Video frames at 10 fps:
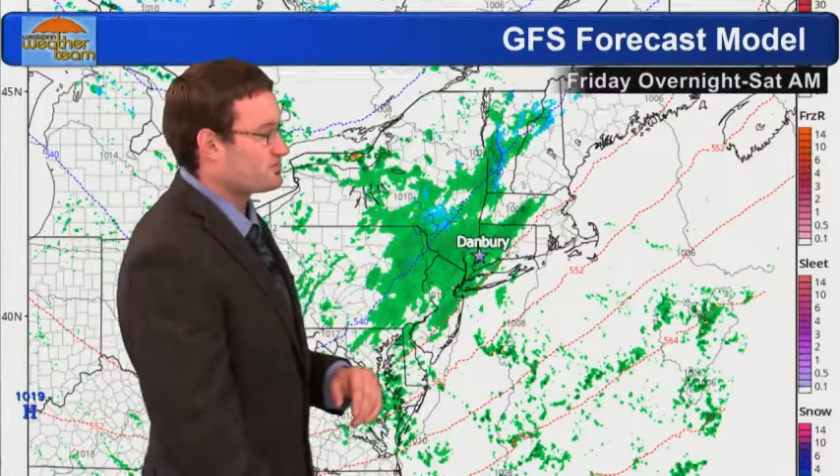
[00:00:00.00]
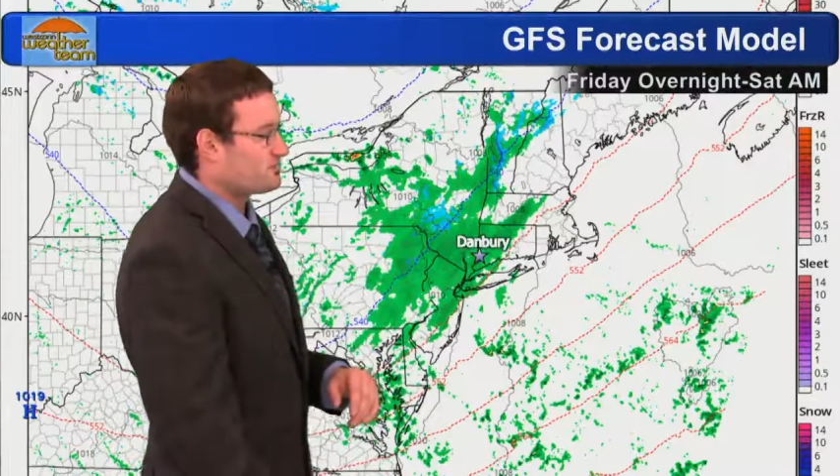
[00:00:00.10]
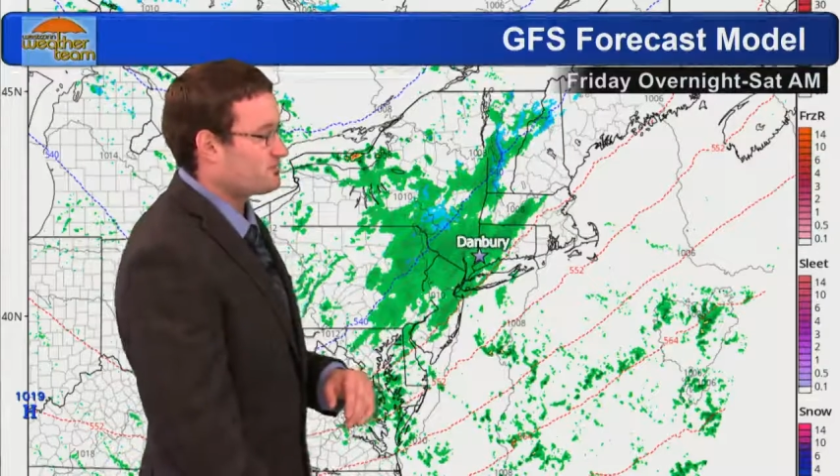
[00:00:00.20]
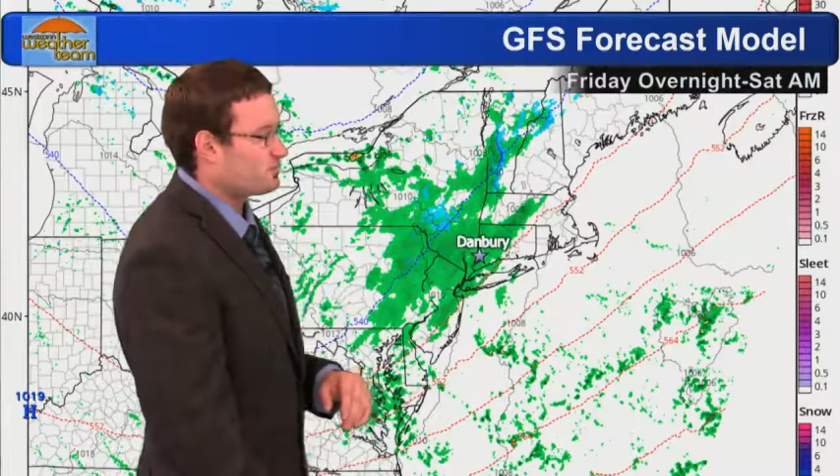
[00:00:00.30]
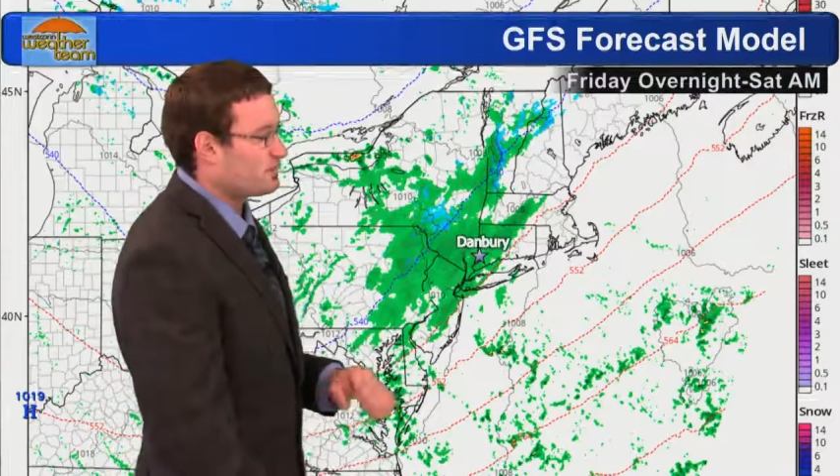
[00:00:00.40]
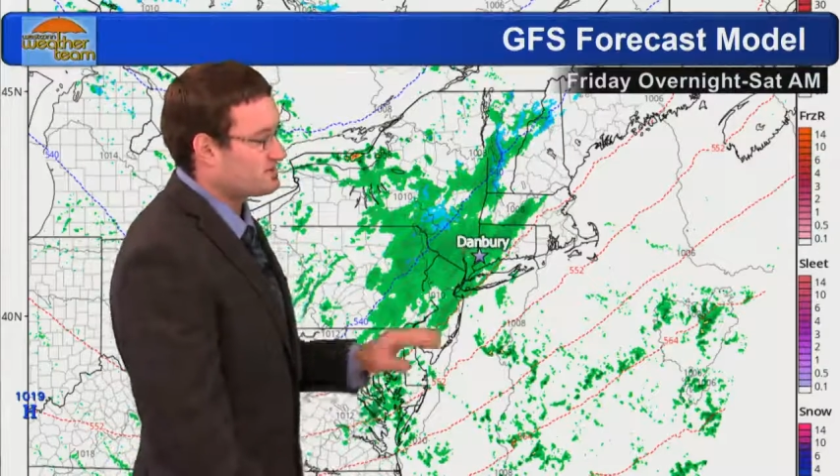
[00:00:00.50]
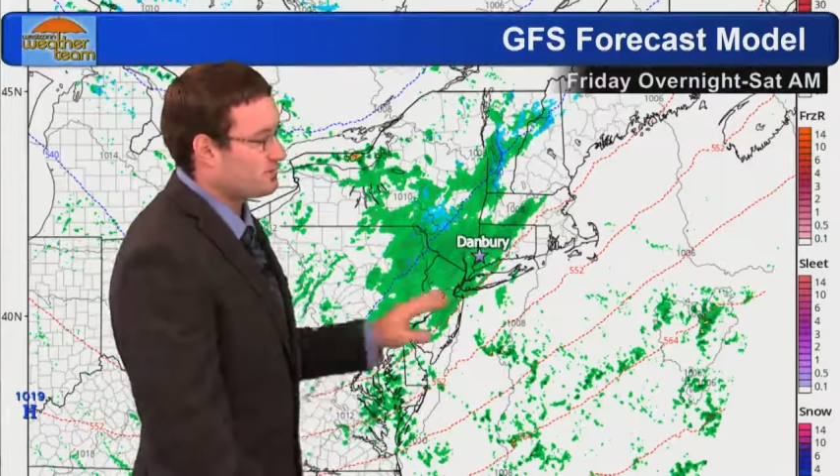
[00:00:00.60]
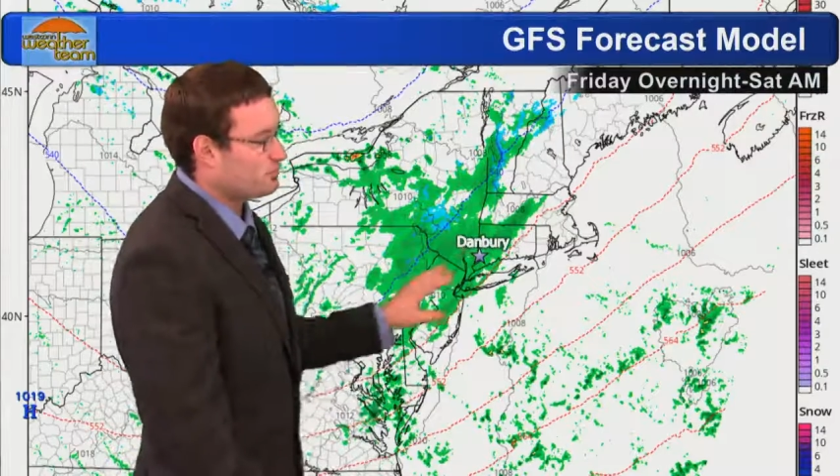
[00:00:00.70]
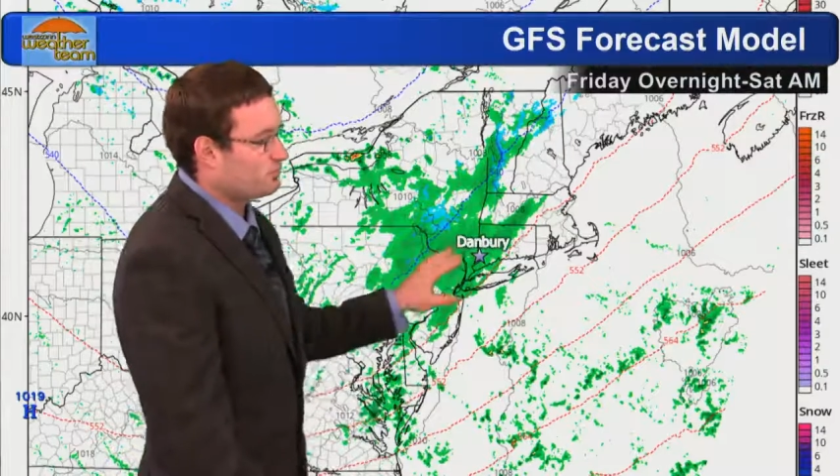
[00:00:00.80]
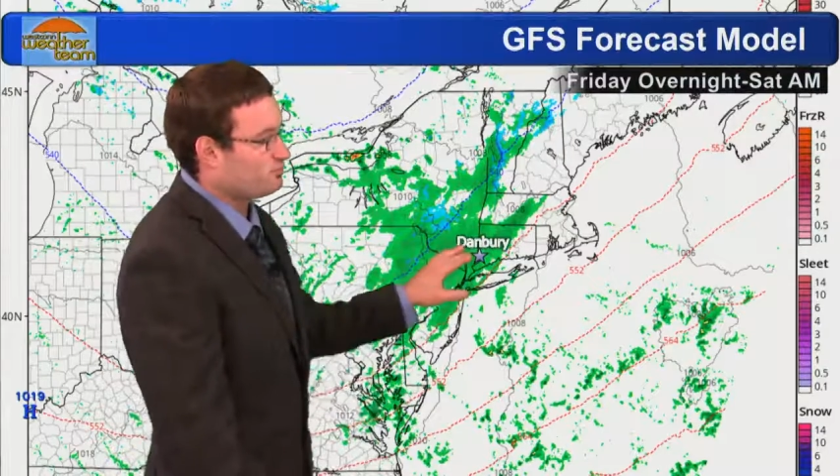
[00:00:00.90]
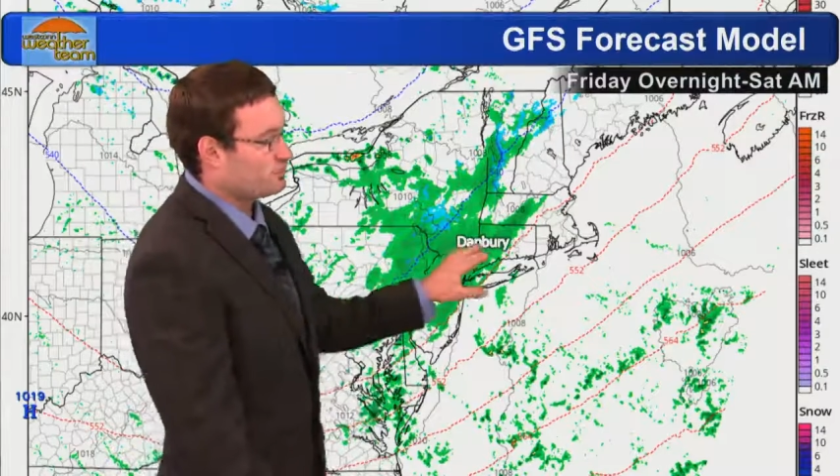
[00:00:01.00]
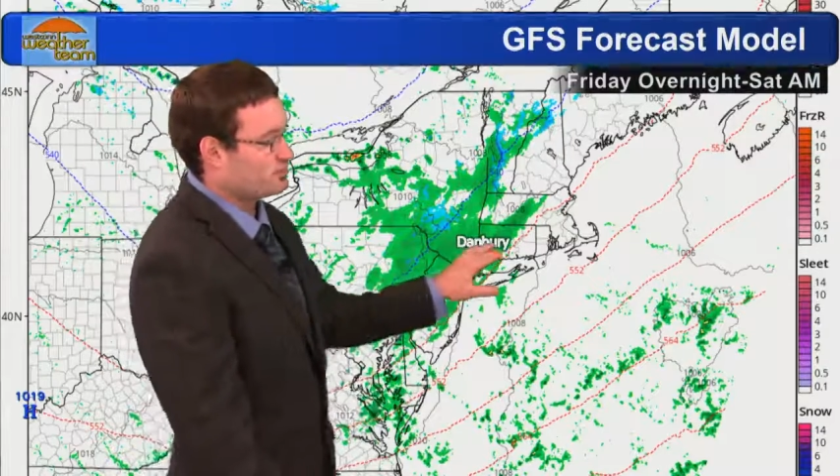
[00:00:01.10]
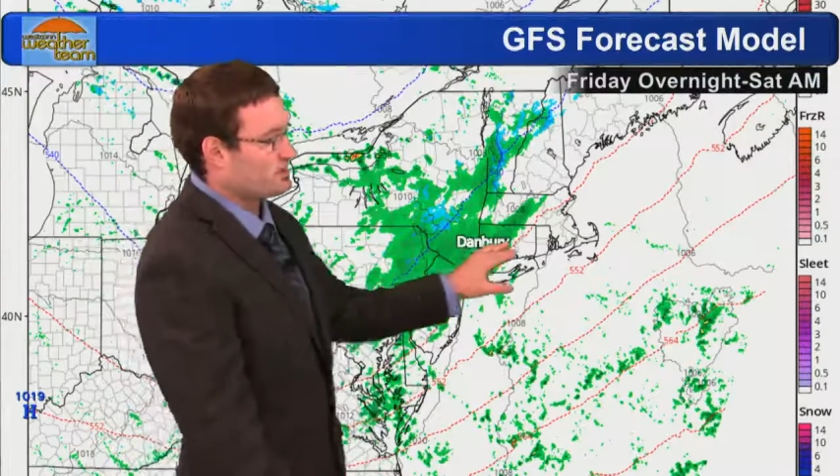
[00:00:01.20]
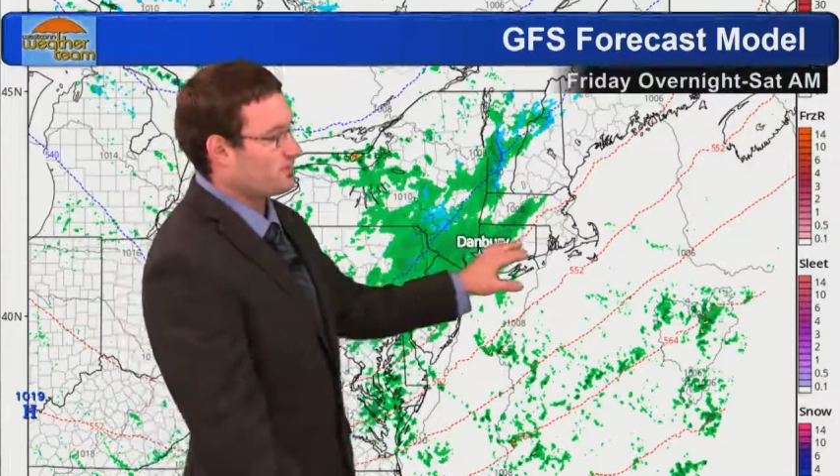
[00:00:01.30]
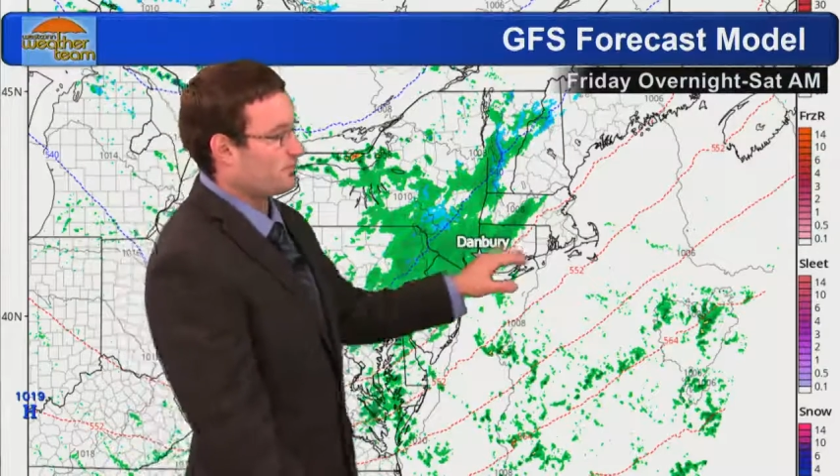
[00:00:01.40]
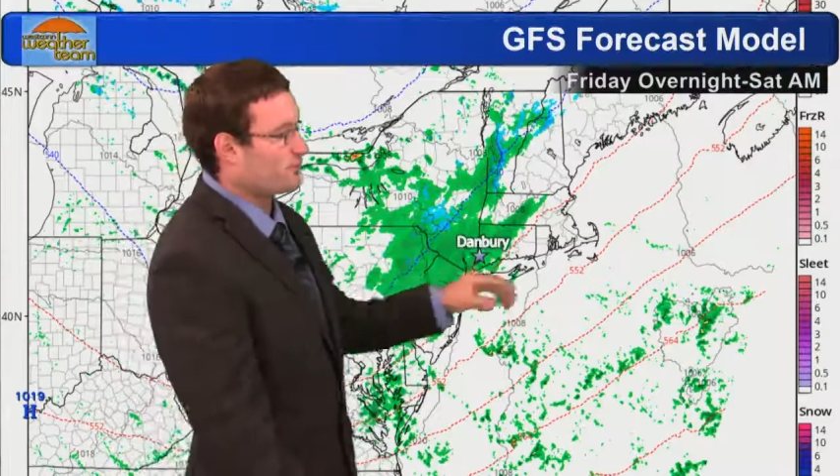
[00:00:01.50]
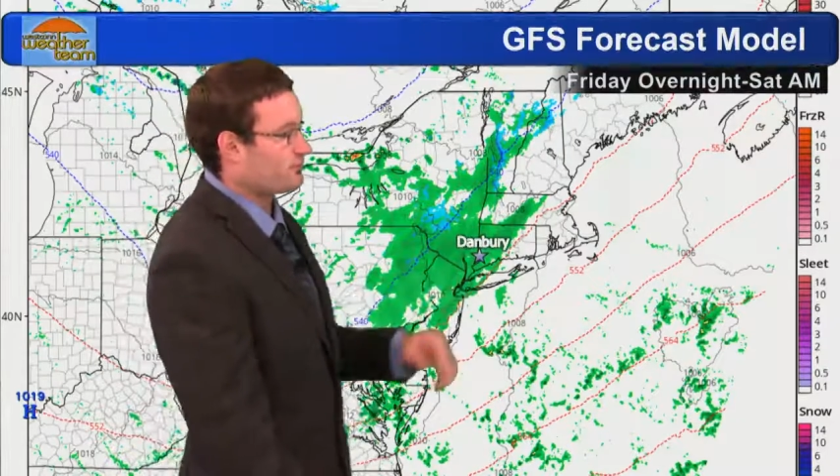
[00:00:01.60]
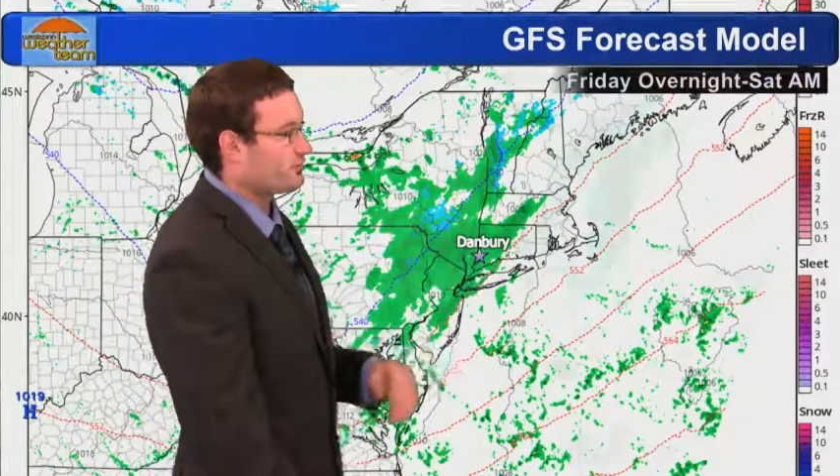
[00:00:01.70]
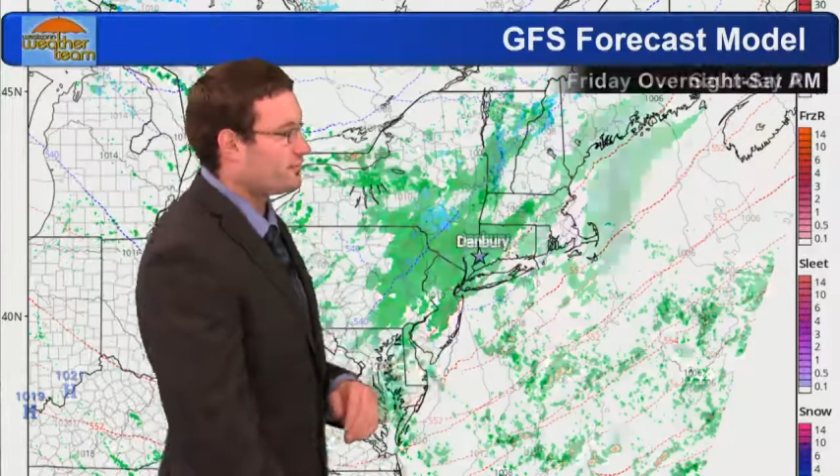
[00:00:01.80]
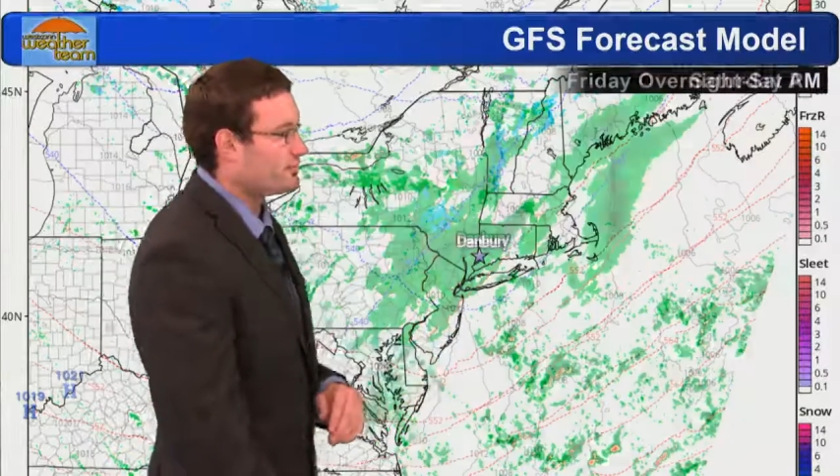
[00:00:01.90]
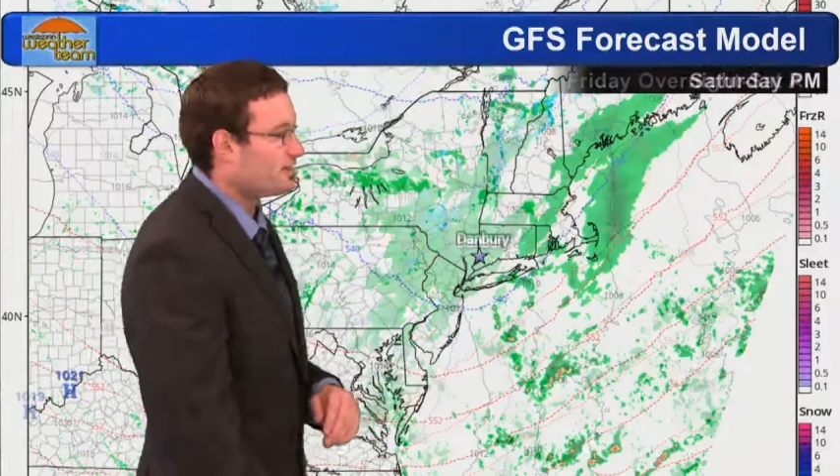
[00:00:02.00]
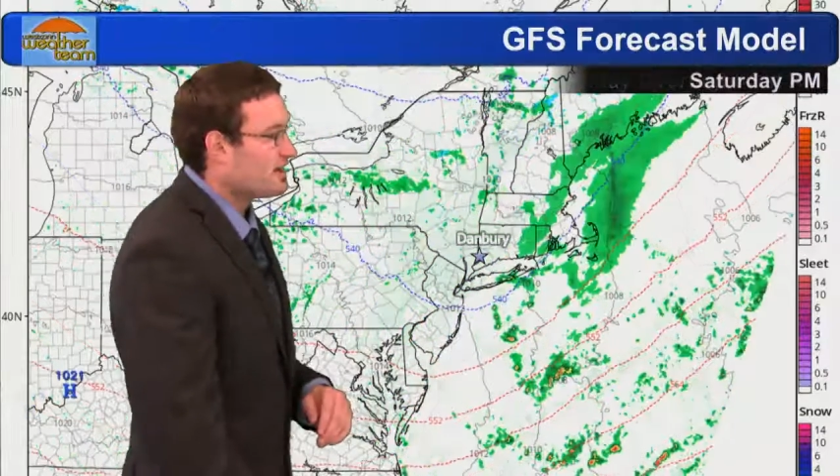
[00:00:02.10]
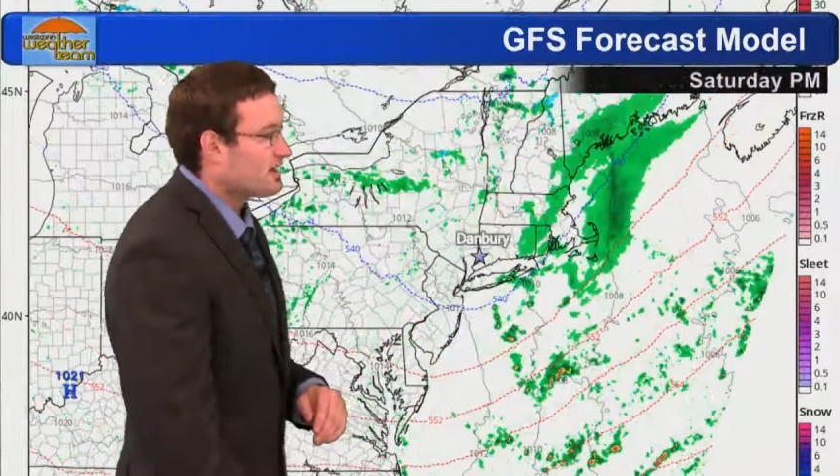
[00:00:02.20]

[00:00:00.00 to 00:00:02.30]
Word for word: from the west that will push on through.